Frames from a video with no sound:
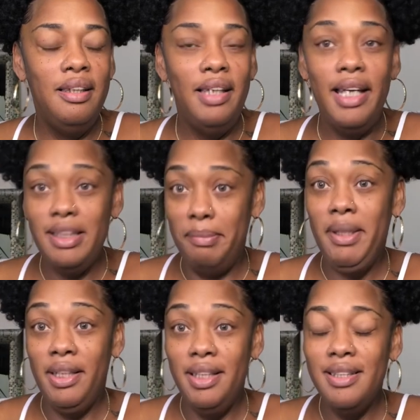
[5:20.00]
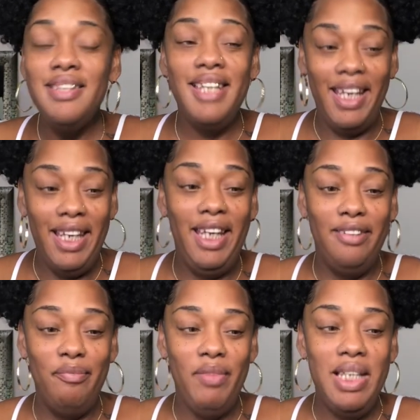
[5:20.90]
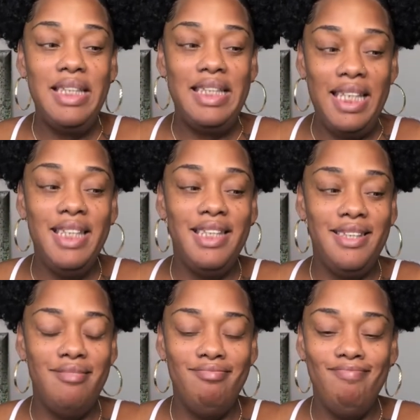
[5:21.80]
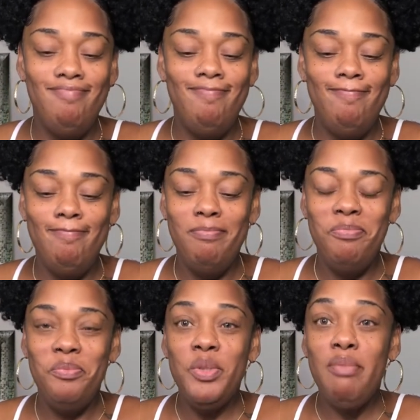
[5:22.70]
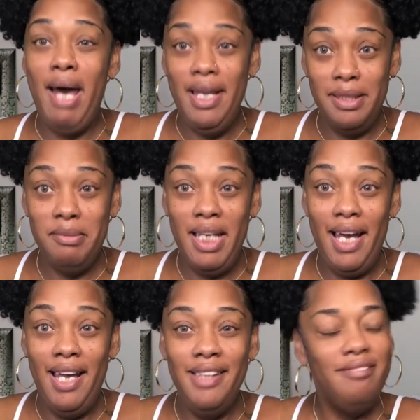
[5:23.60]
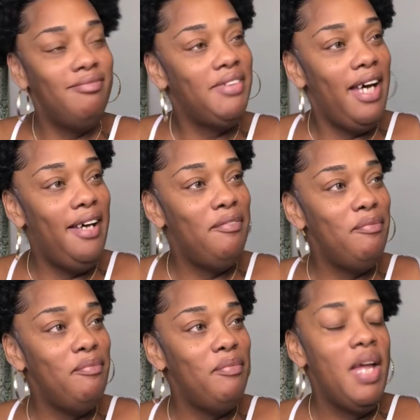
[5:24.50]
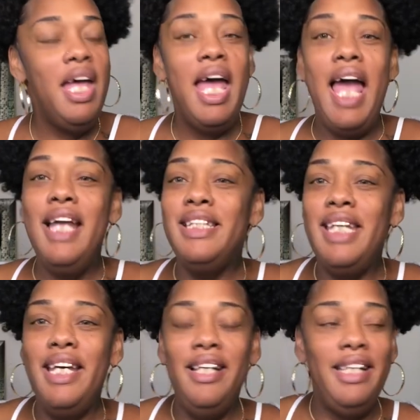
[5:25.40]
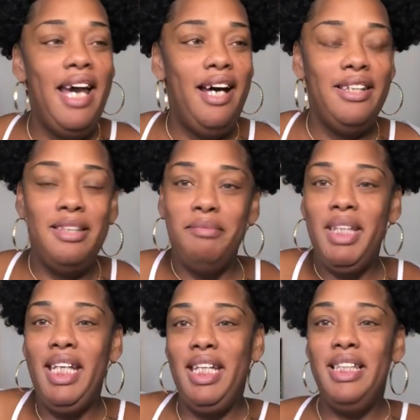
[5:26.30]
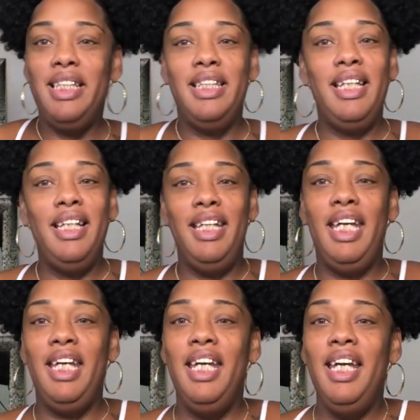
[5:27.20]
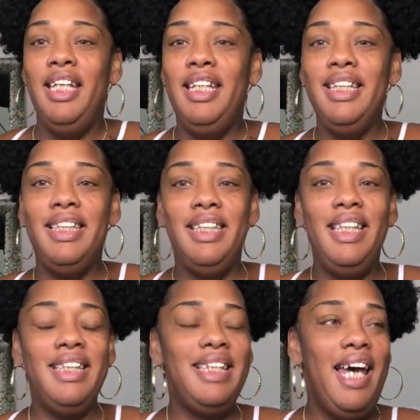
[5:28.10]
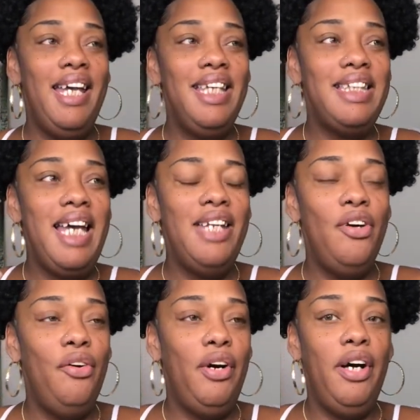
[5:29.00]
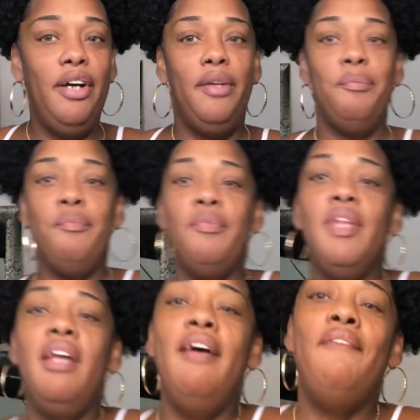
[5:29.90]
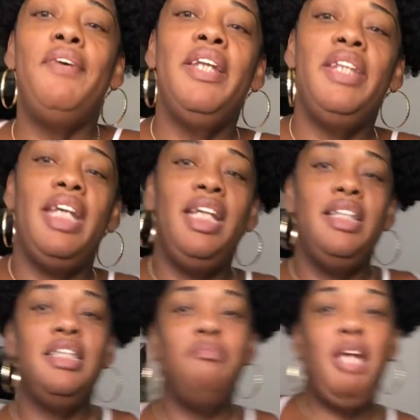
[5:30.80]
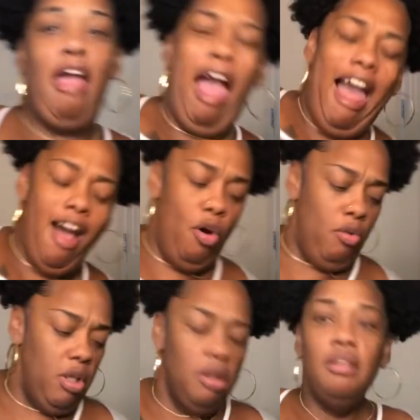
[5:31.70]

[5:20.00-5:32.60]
experience dating since my husband died, okay? And tell y'all some things, because, honey, this it's not no fun thing to be out